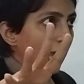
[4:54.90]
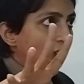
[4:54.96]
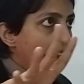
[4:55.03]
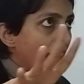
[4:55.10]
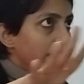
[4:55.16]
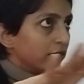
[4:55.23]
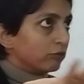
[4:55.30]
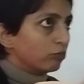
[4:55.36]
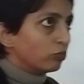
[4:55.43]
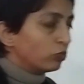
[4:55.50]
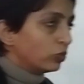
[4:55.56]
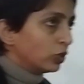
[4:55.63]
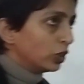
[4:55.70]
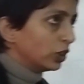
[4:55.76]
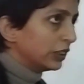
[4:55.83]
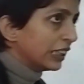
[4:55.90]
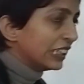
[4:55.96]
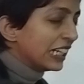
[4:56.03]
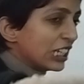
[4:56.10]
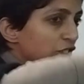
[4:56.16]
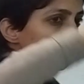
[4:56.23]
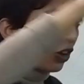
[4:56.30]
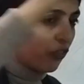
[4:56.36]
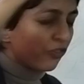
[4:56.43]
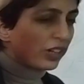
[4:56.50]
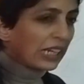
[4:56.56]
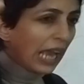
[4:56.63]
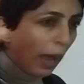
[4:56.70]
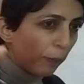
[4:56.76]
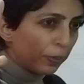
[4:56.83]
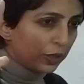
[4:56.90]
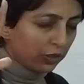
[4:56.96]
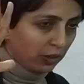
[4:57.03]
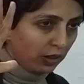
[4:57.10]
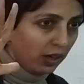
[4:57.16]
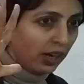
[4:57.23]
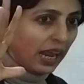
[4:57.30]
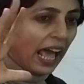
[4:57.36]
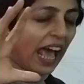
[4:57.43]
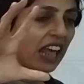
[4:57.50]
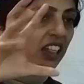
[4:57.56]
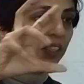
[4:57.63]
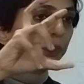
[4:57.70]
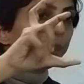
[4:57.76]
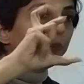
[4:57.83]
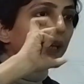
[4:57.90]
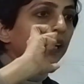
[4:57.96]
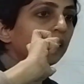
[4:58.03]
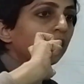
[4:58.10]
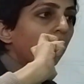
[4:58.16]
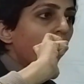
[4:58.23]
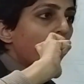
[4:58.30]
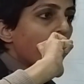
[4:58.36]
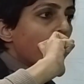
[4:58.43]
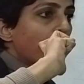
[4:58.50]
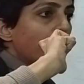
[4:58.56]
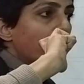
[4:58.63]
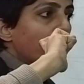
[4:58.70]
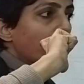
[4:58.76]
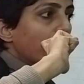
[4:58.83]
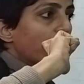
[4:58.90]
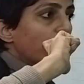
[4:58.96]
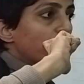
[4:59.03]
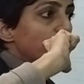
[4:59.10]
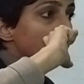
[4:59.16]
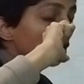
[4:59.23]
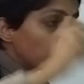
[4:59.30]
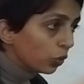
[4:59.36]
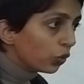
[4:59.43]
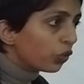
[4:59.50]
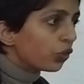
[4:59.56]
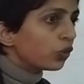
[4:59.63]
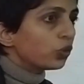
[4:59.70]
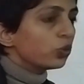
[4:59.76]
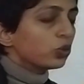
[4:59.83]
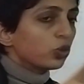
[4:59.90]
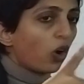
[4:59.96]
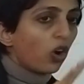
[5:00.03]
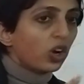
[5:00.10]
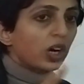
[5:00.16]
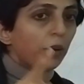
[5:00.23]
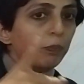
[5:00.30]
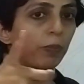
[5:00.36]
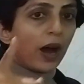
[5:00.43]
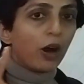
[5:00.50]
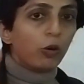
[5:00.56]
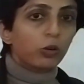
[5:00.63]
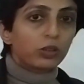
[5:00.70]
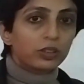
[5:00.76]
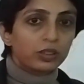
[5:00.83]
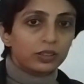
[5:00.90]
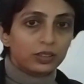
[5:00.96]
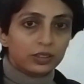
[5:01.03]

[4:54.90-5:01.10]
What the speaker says: and the nature of capital has been used to talk about